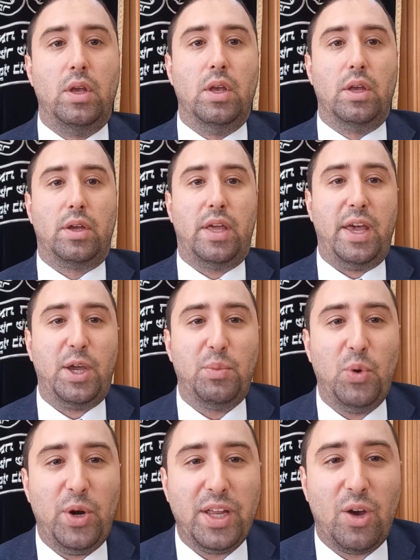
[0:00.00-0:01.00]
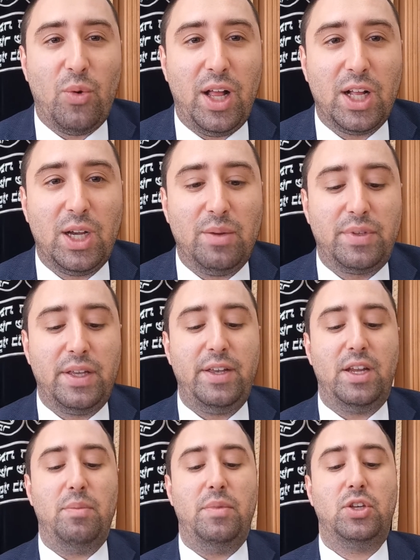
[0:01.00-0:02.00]
Okay, good morning and welcome to Iyun
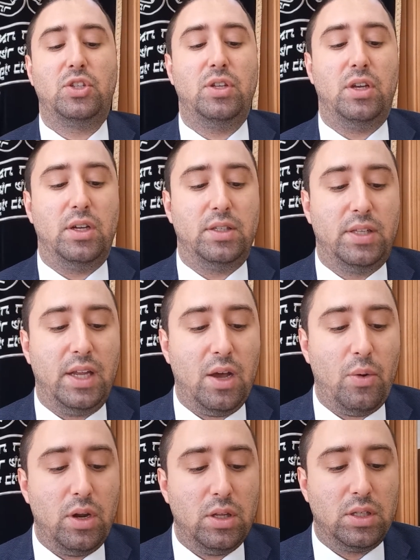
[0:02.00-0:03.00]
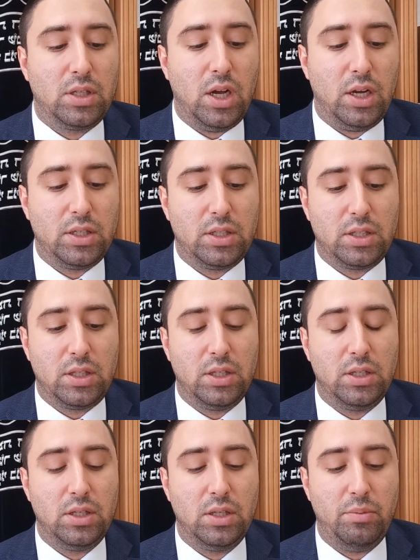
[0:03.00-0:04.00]
HaMishna. Today I want to discuss
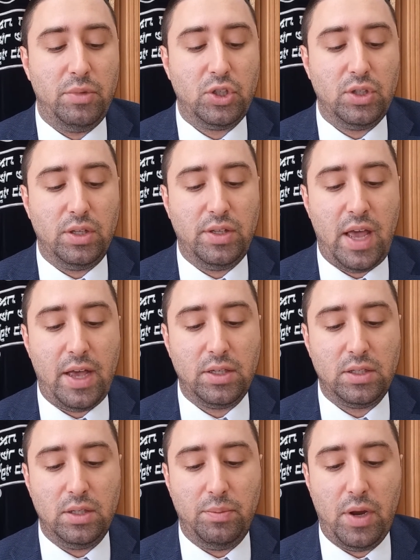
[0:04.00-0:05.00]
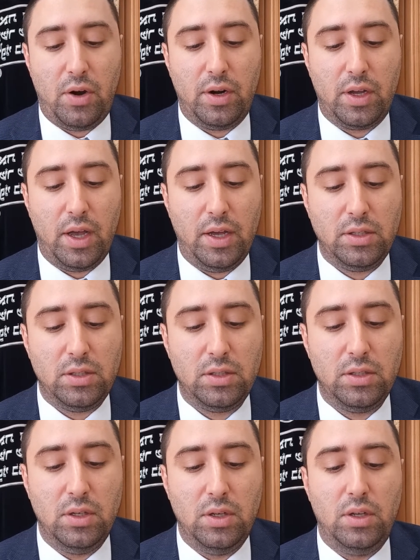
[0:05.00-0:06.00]
Mishnah Tes and Paraches,
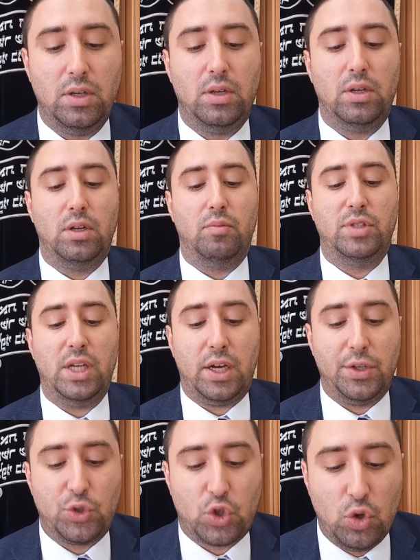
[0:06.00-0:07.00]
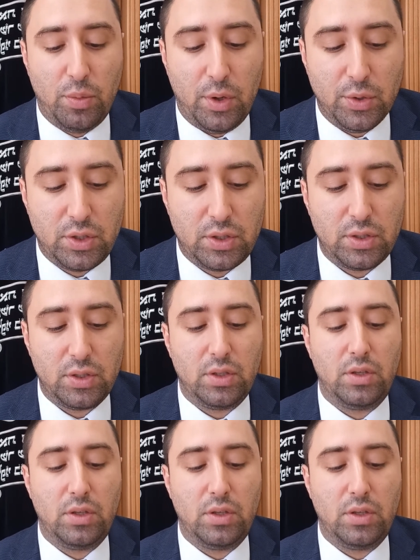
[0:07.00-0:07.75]
Terumos.